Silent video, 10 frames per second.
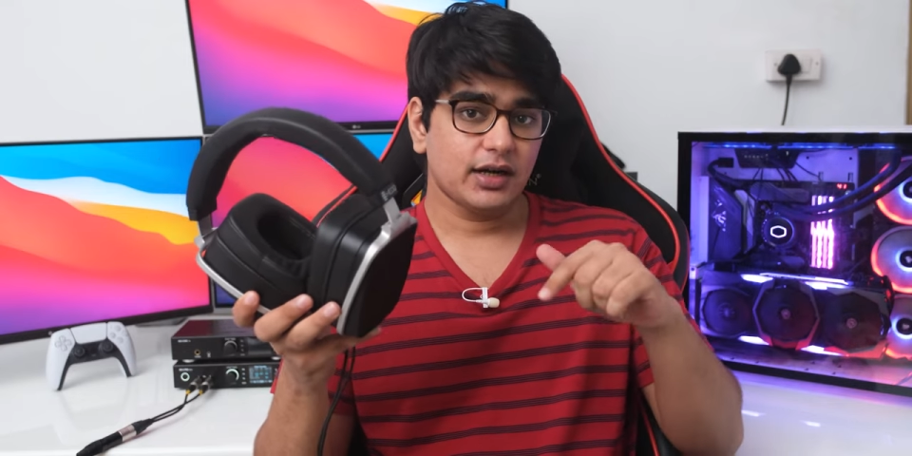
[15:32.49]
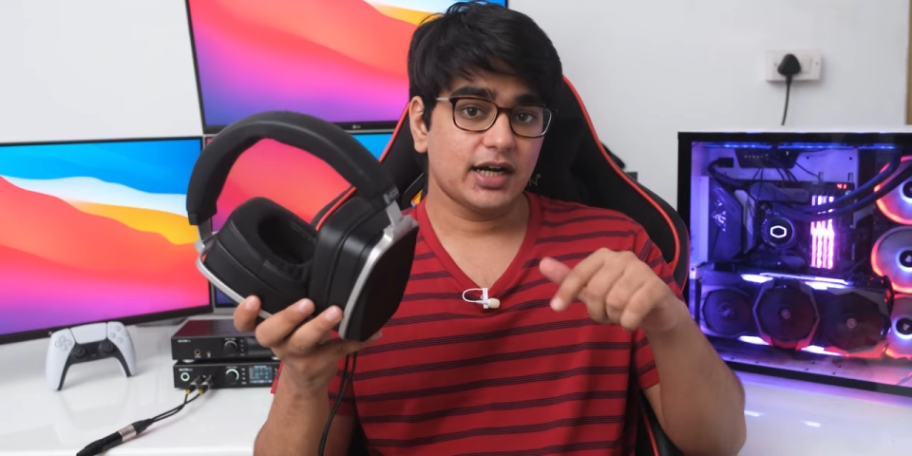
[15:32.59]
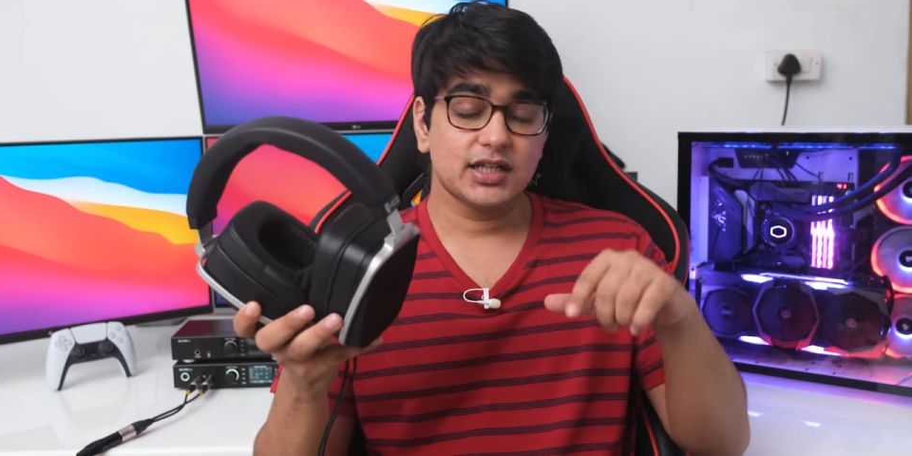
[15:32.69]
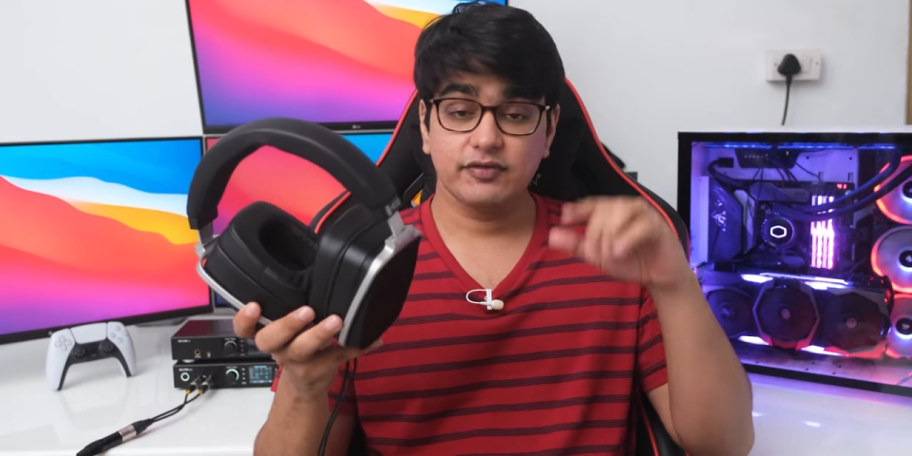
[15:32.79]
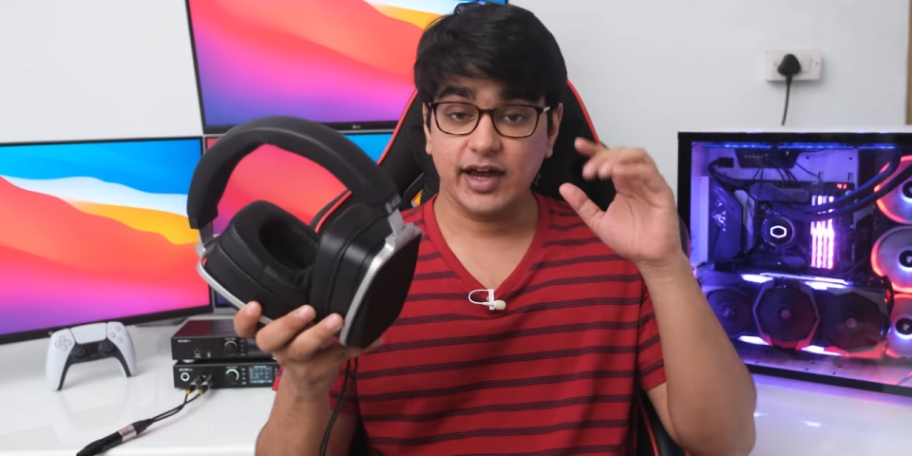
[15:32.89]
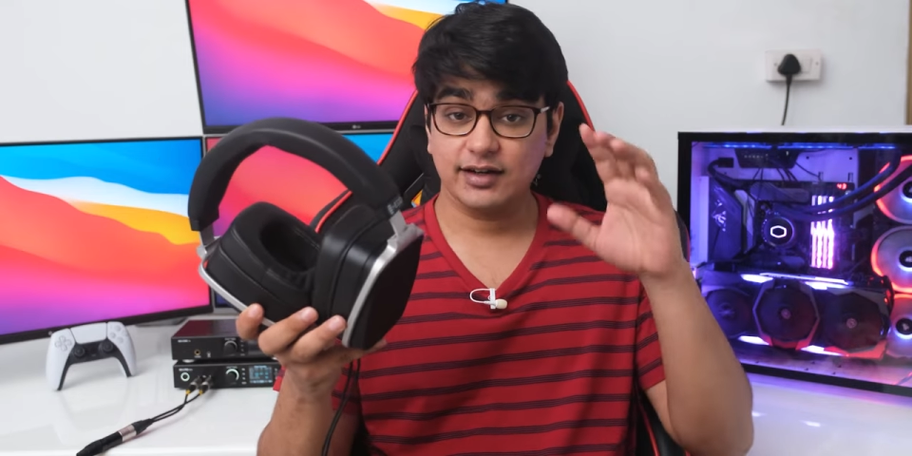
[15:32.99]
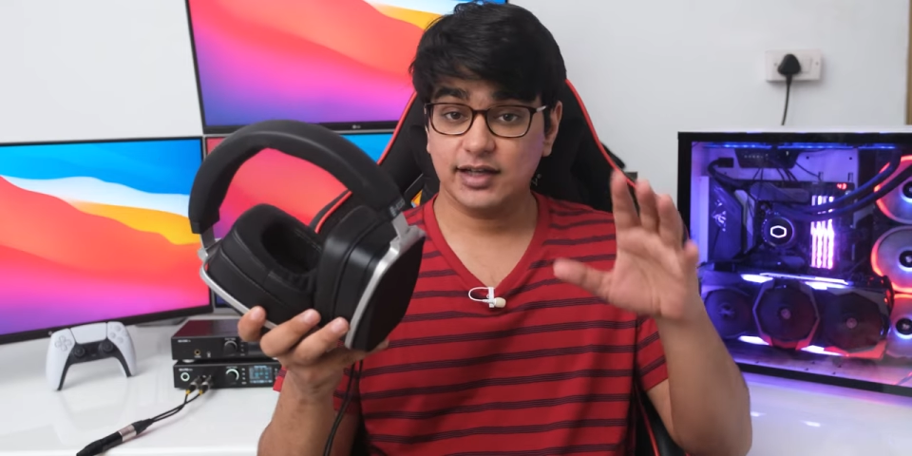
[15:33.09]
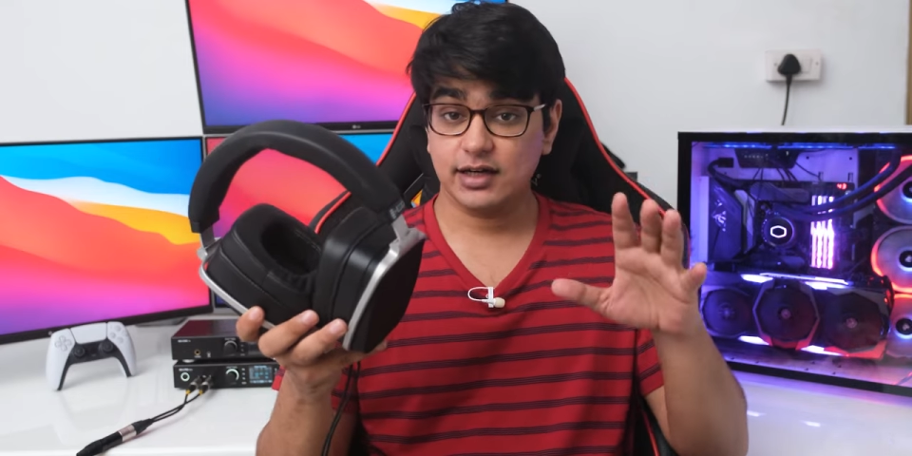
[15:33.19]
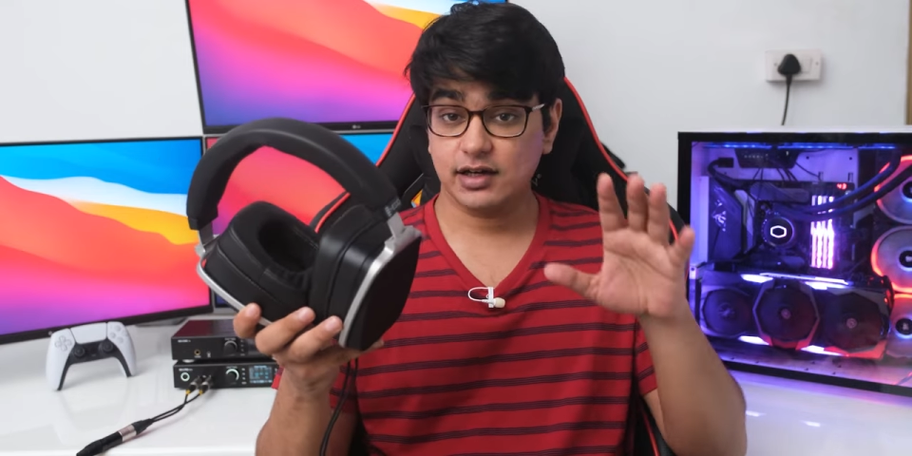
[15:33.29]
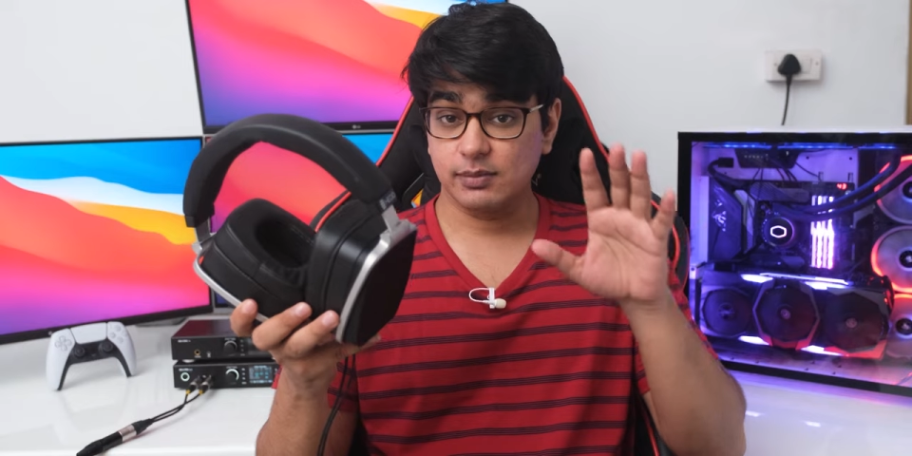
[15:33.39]
and the fact
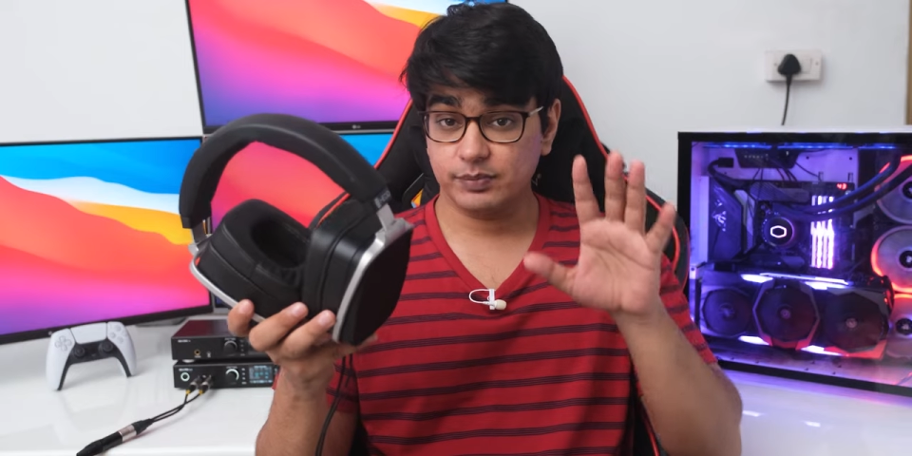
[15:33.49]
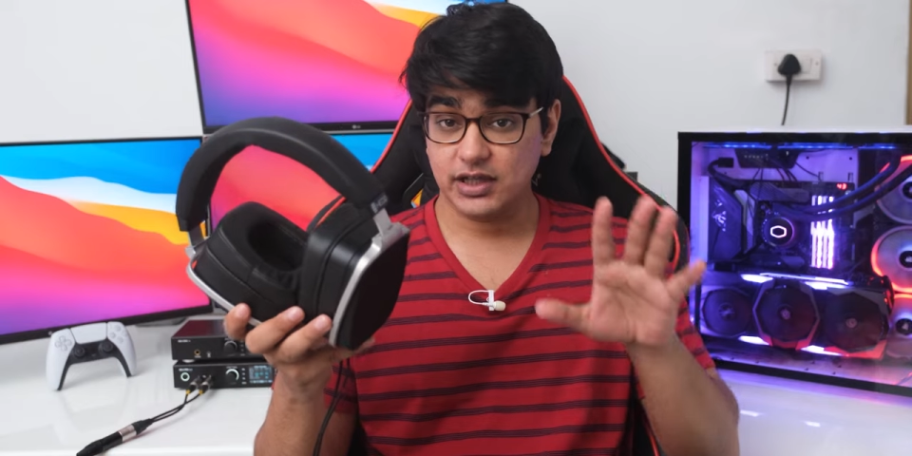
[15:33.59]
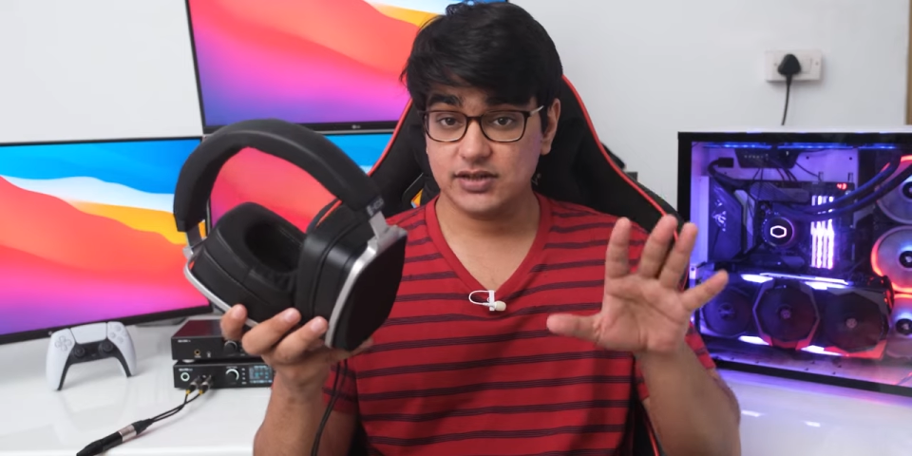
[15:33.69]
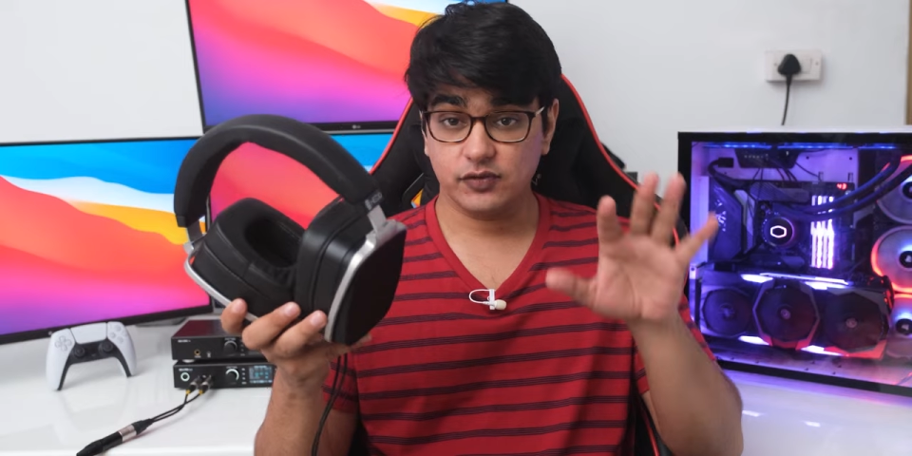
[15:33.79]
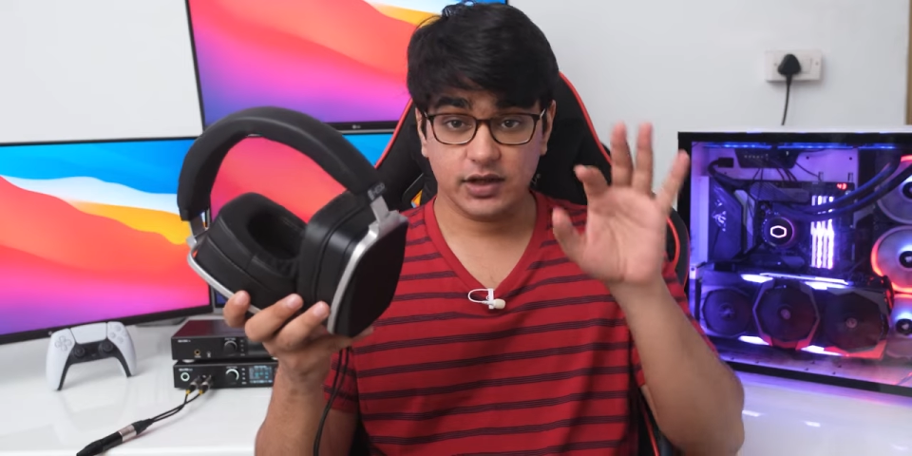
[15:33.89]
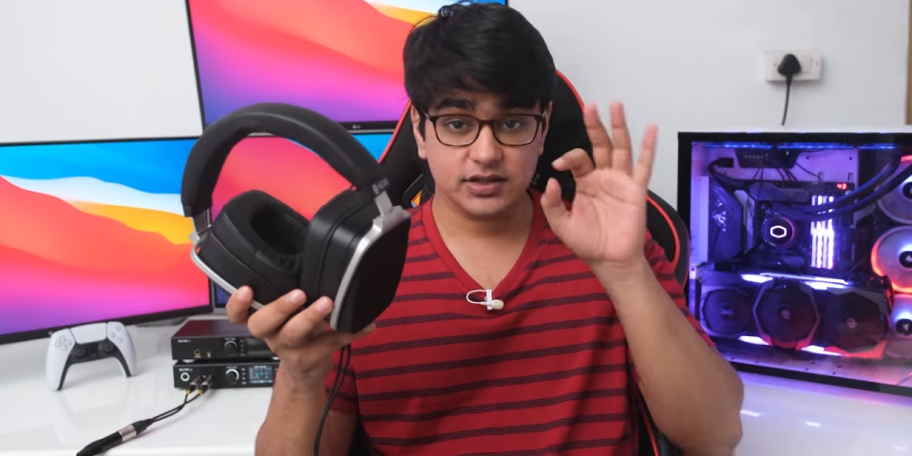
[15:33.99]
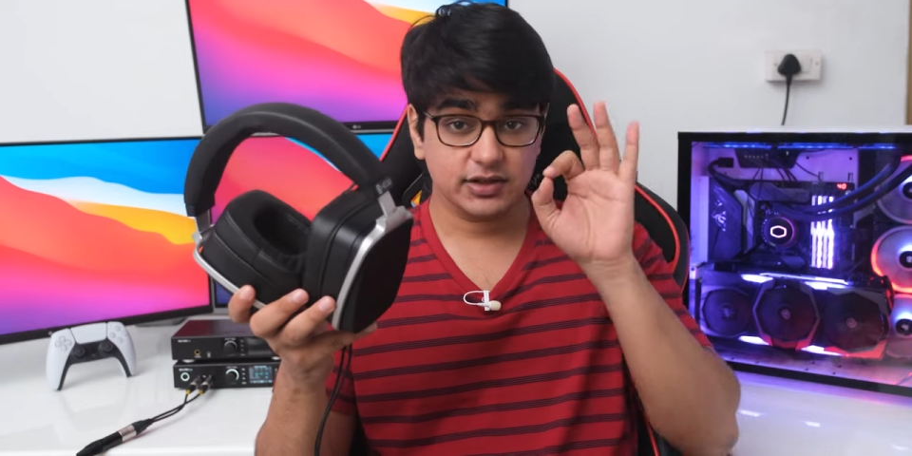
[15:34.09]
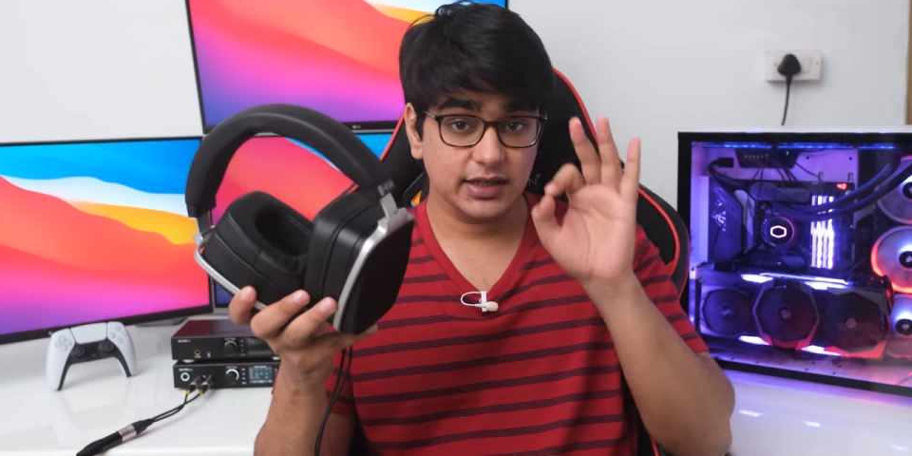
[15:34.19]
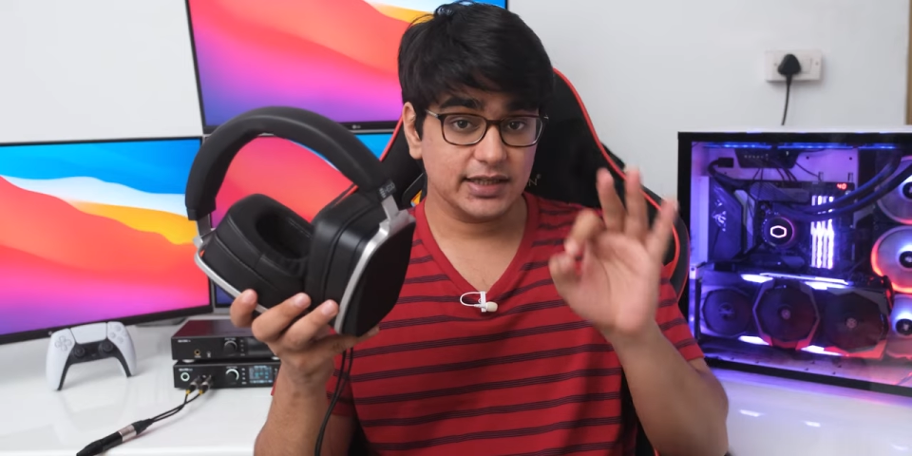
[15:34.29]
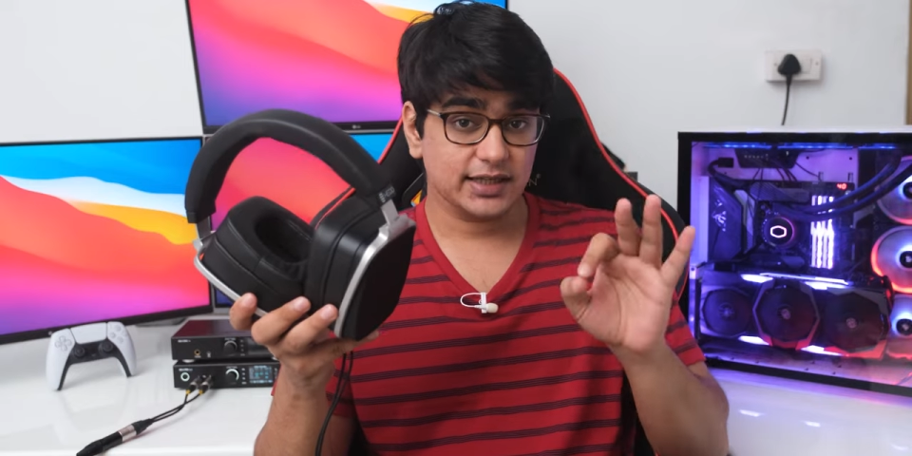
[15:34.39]
that a company's first
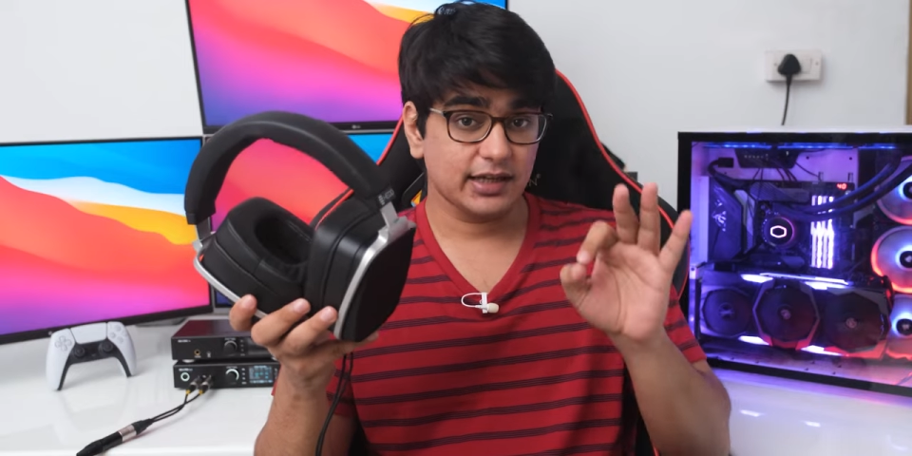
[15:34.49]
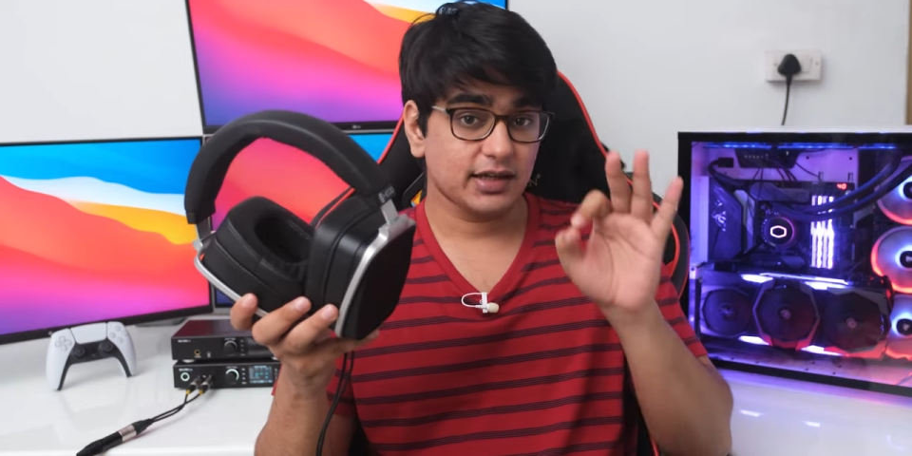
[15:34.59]
release can